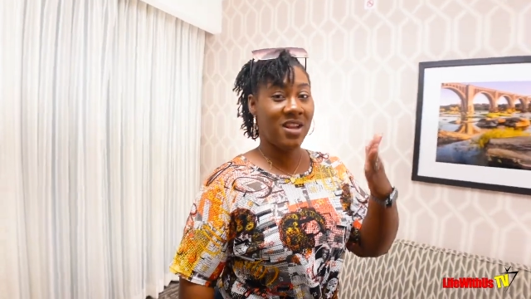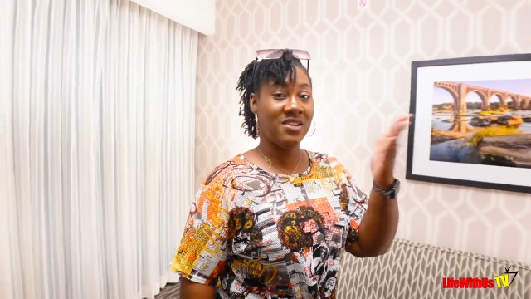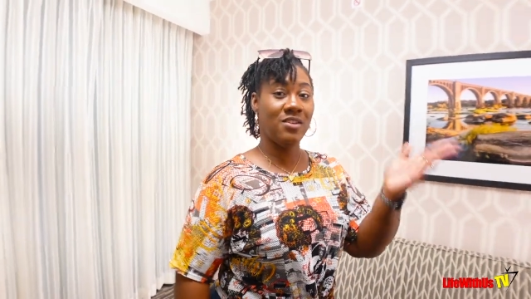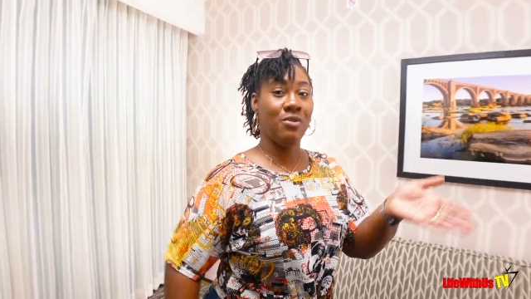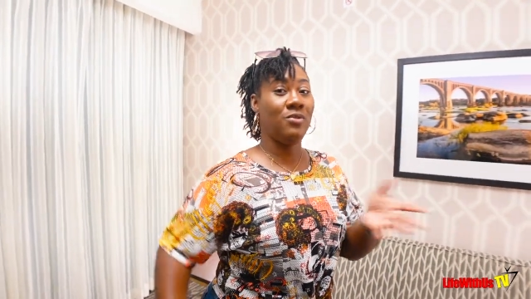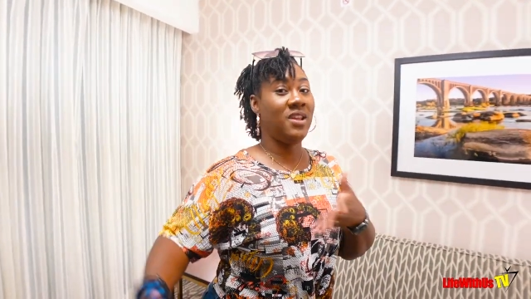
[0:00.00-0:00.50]

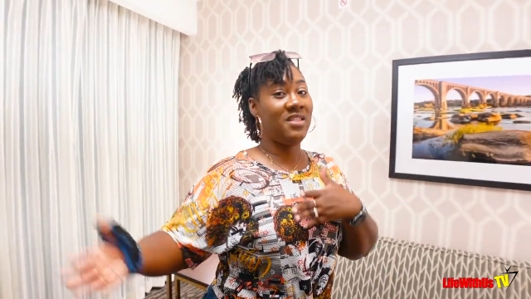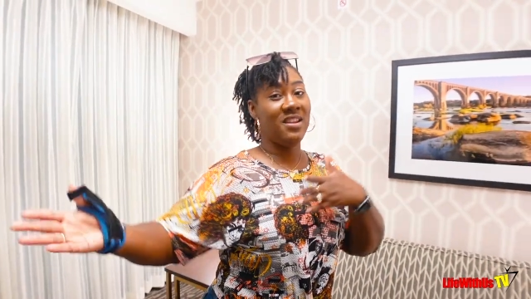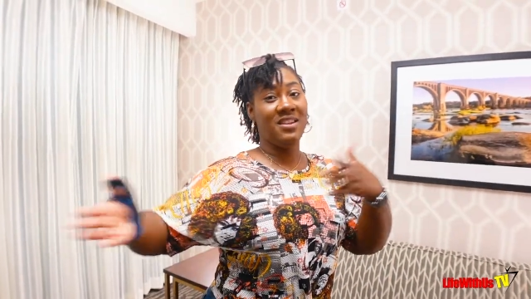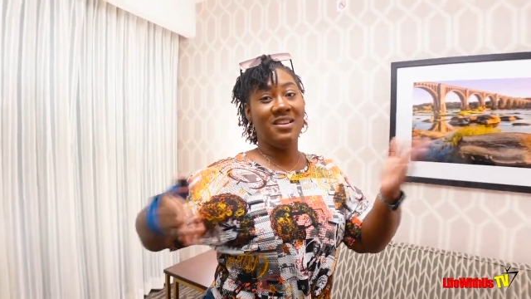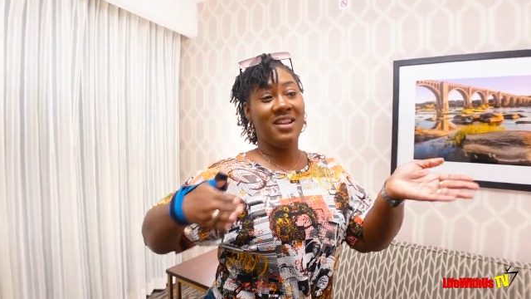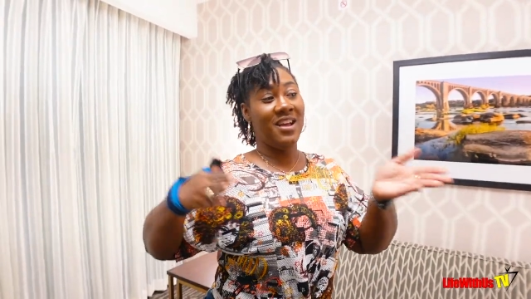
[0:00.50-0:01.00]
That's the only
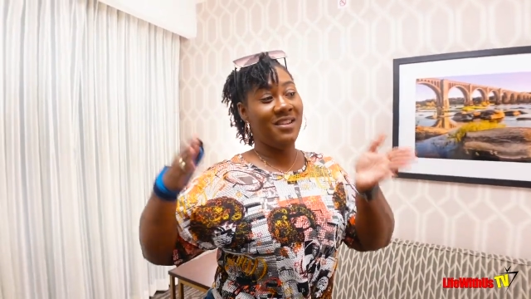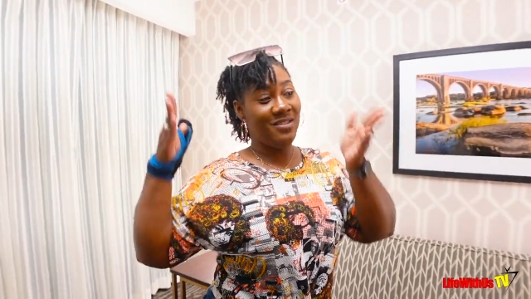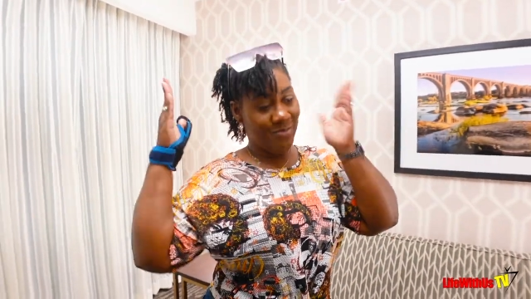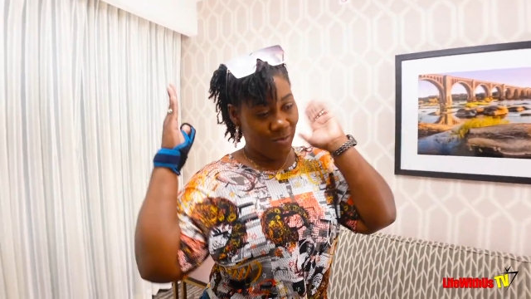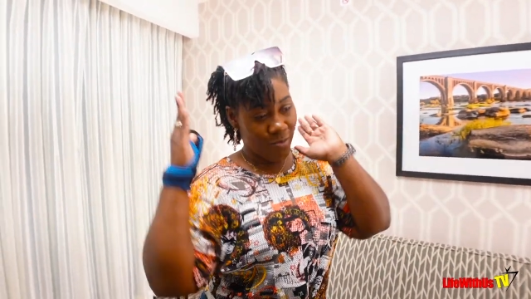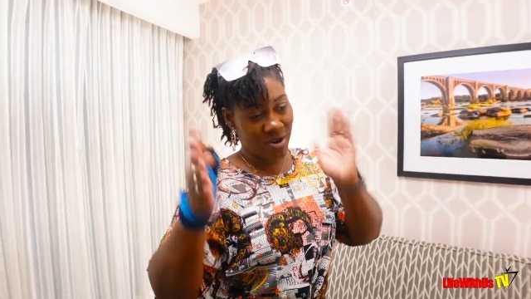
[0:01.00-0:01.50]
thing that
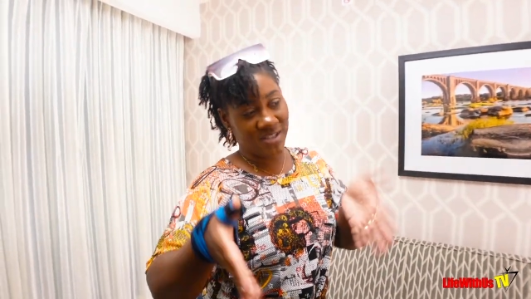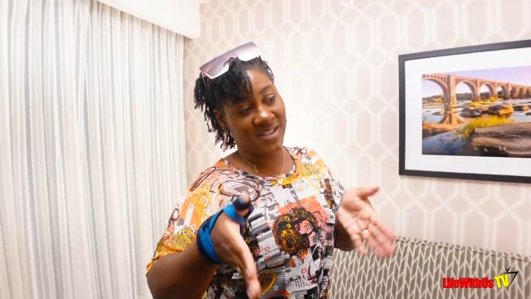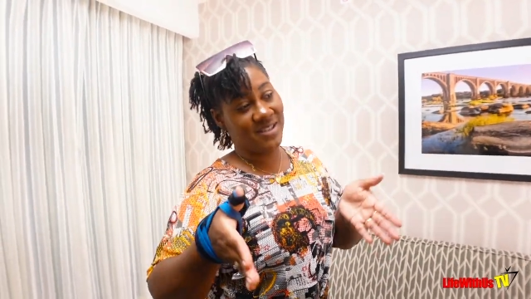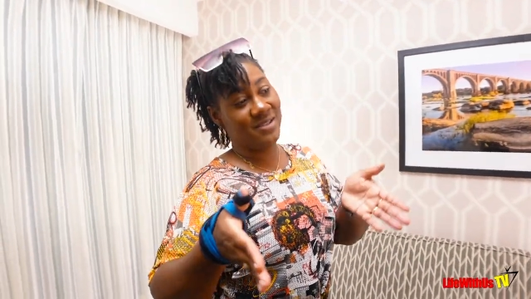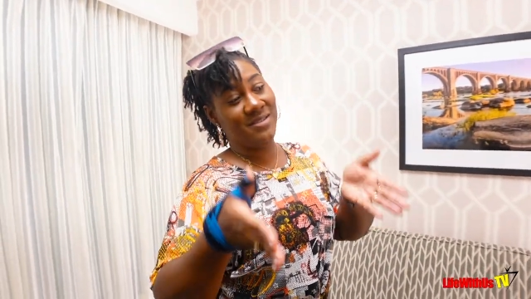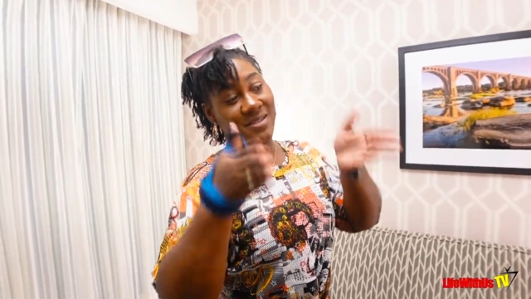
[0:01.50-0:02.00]
once
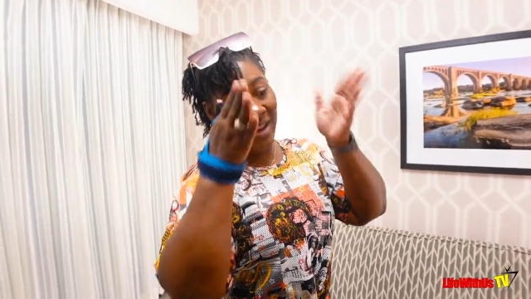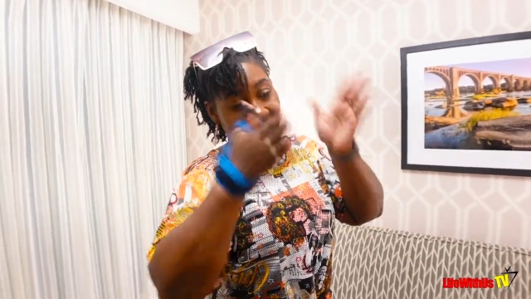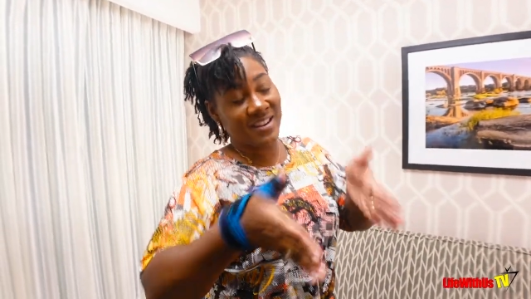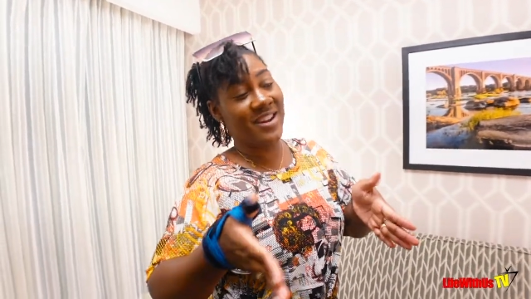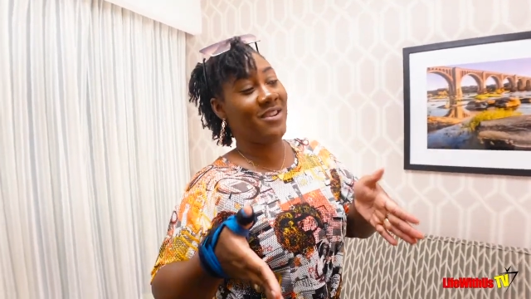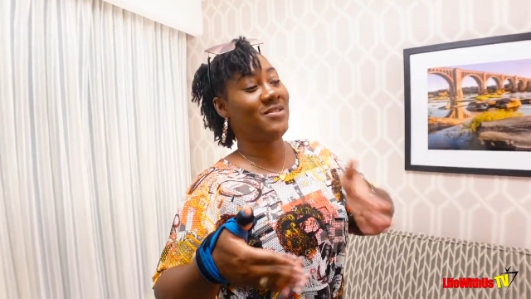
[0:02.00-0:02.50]
it's
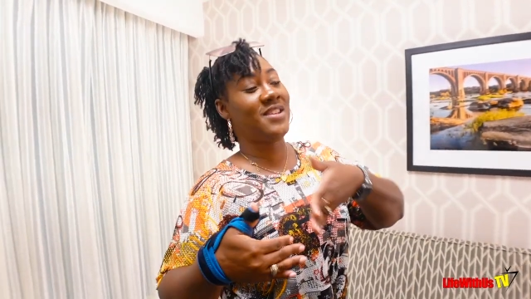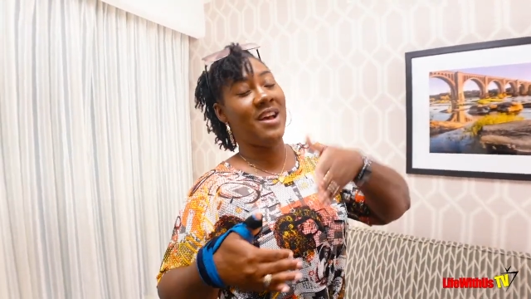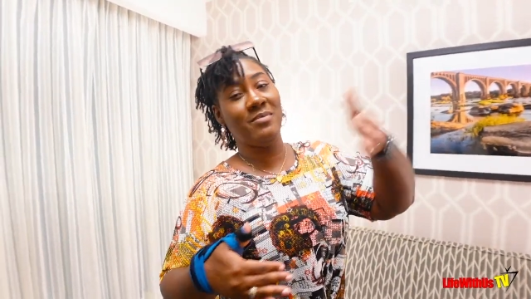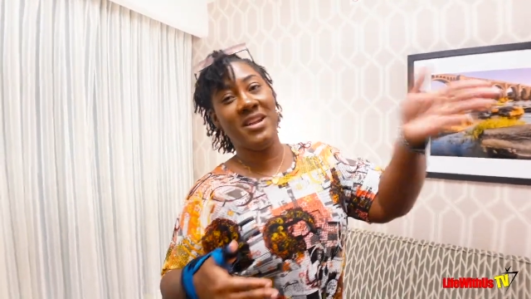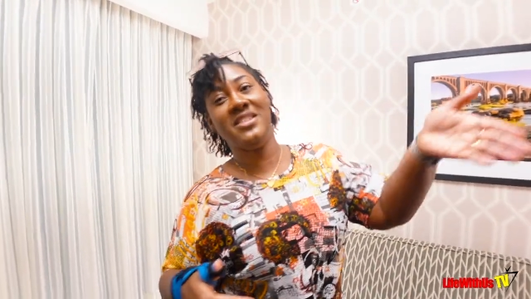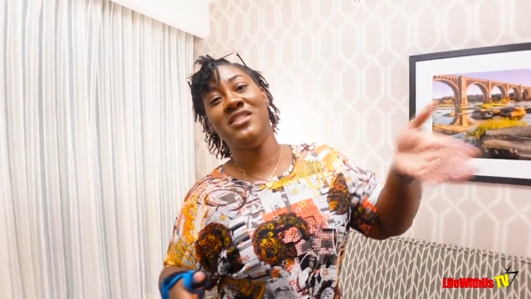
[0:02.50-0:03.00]
lockdown
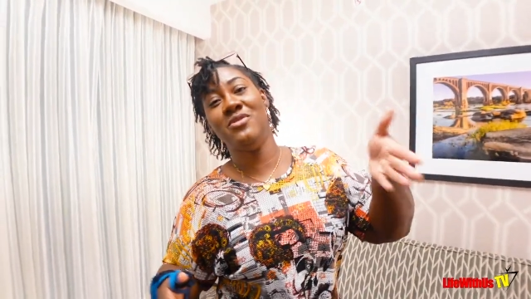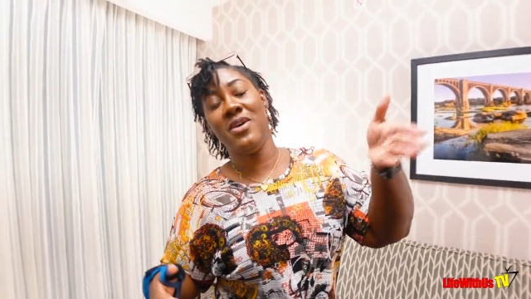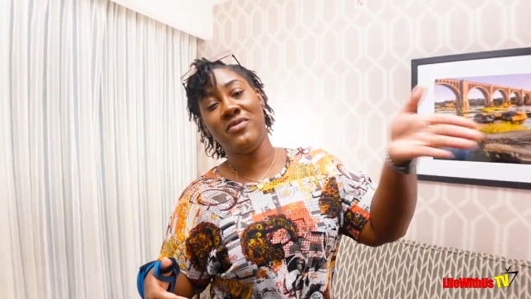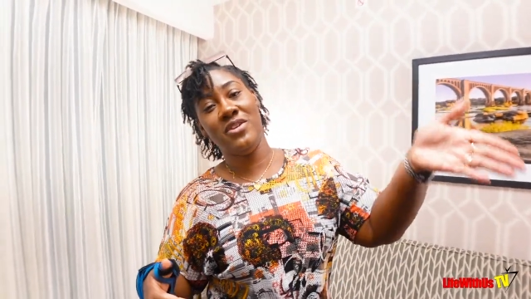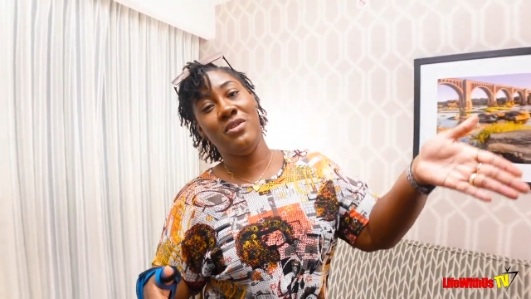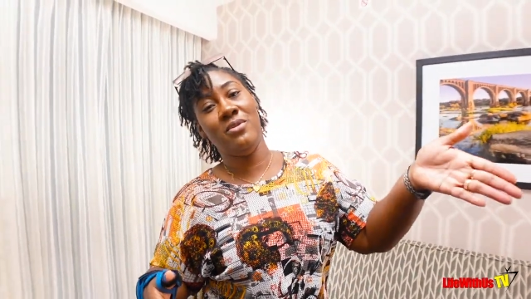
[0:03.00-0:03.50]
time, they still have to